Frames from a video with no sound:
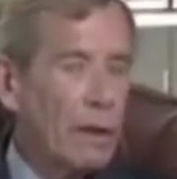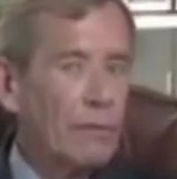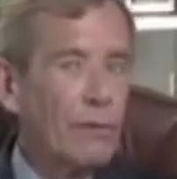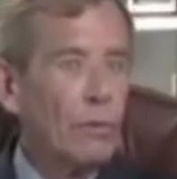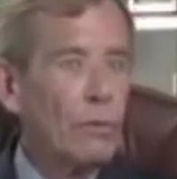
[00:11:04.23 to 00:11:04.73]

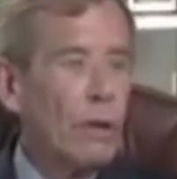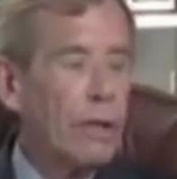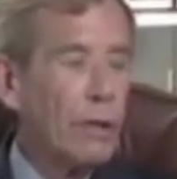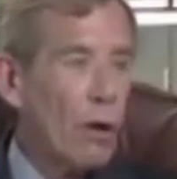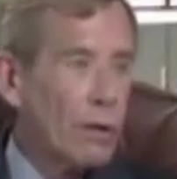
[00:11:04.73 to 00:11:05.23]
If you
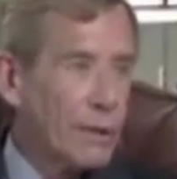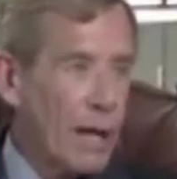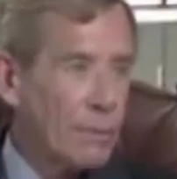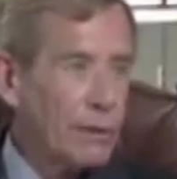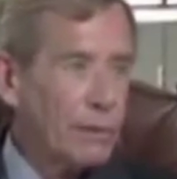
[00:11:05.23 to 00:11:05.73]
look at
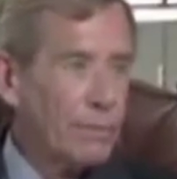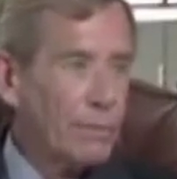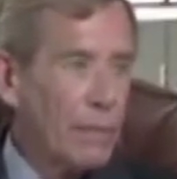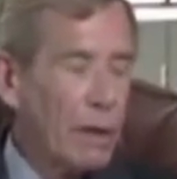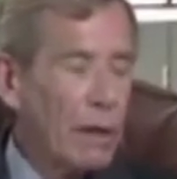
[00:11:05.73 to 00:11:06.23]
Alzheimer's,
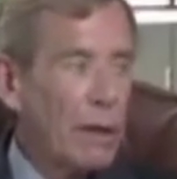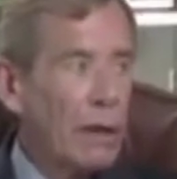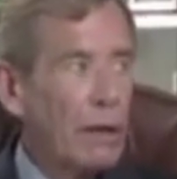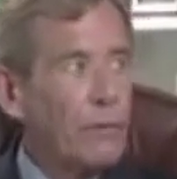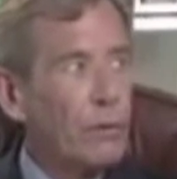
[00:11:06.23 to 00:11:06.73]

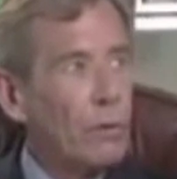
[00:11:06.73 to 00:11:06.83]
if